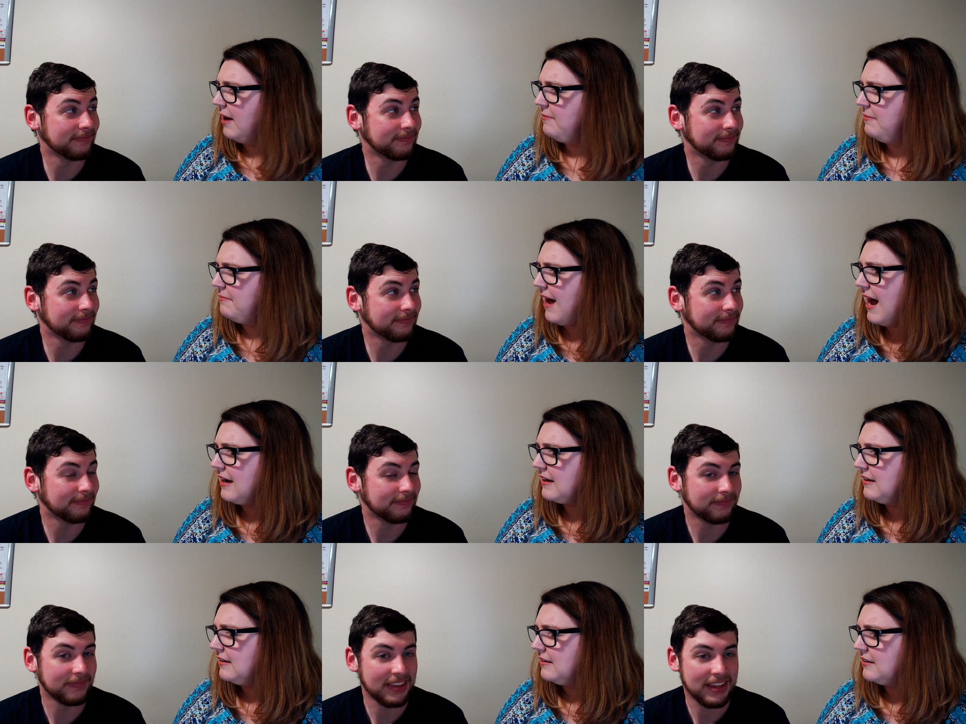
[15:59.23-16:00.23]
Speaker 1: coming back?
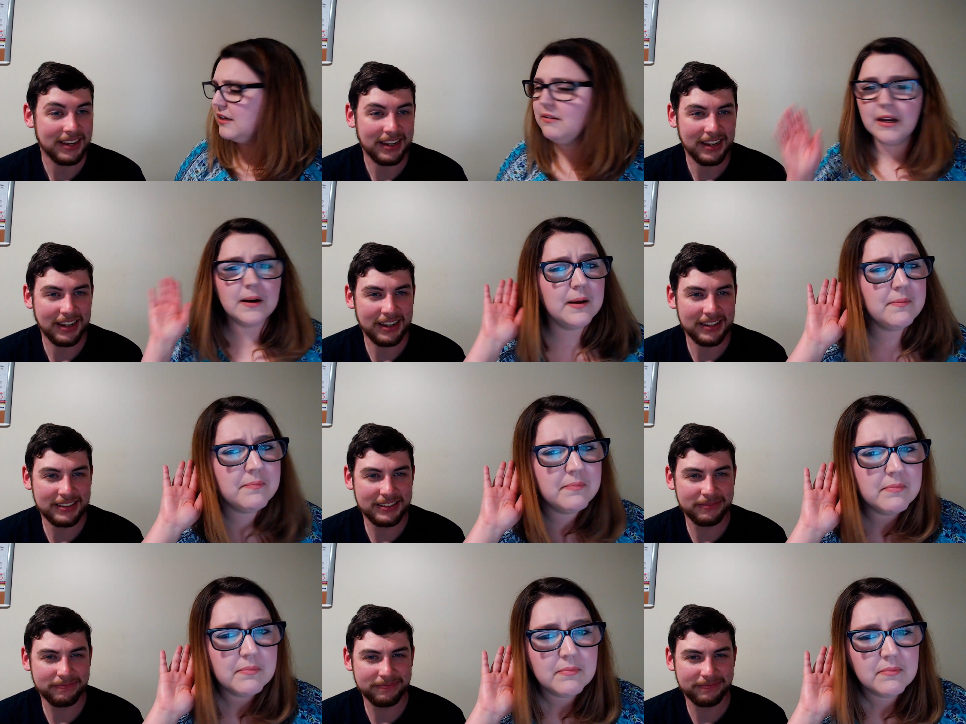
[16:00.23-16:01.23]
Do you hear him?
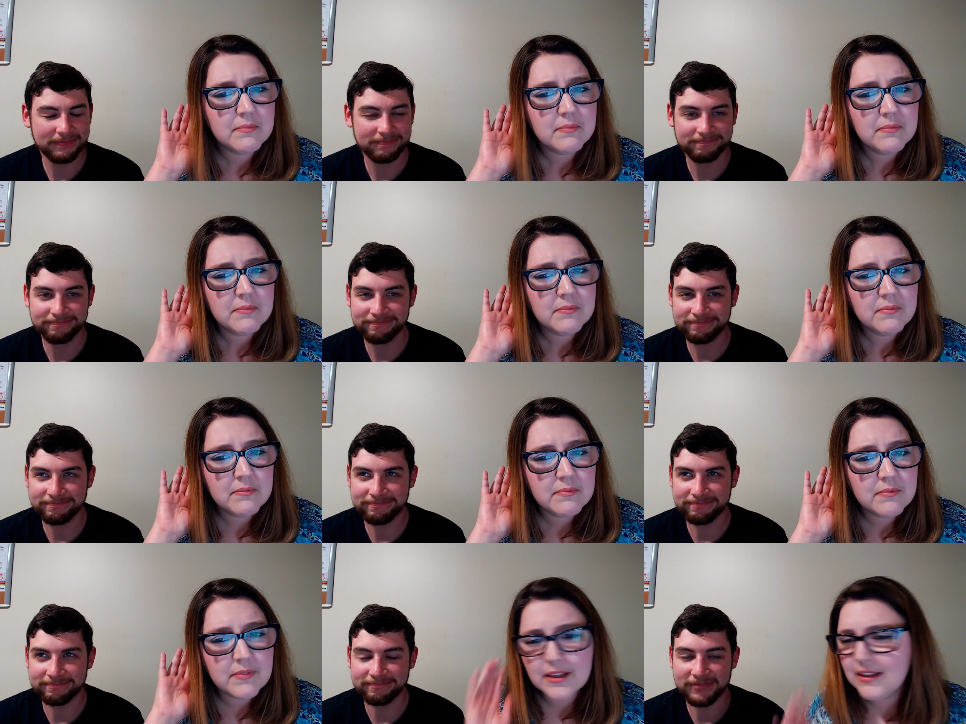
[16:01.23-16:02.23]
Um,
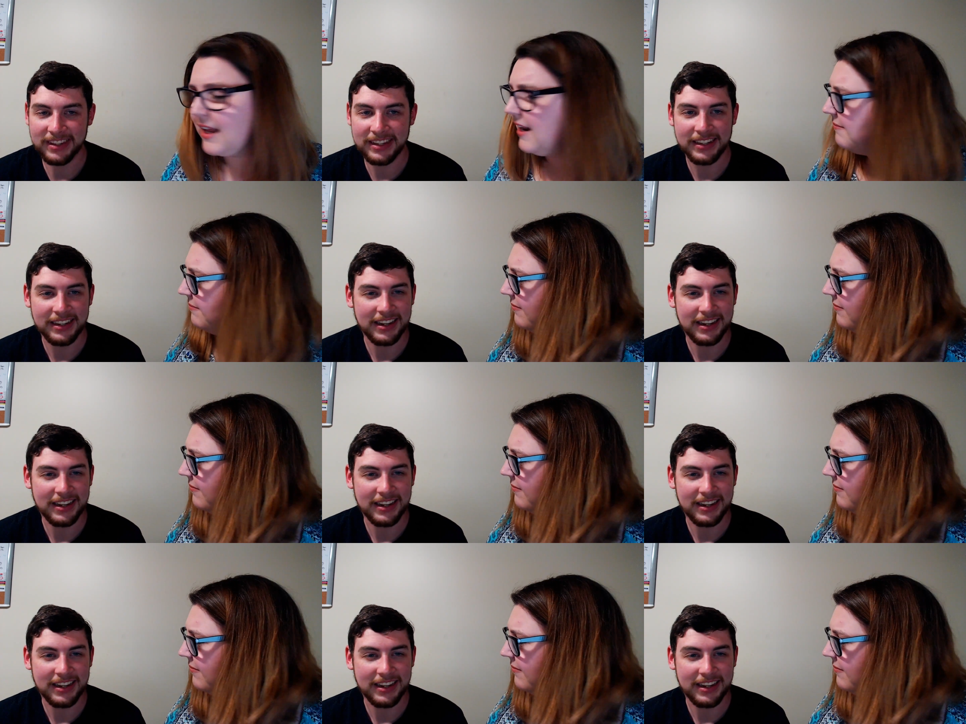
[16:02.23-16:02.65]
hmm. Is that him?